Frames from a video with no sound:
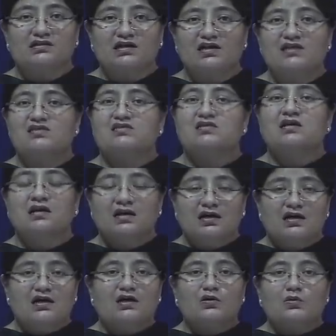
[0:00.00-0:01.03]
has
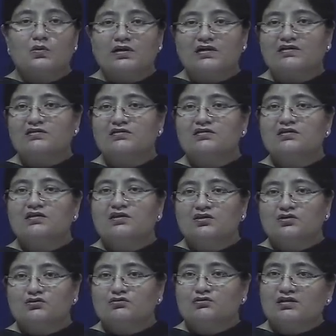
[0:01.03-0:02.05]
acquired
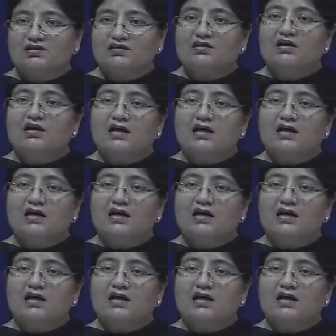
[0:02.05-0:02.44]
today.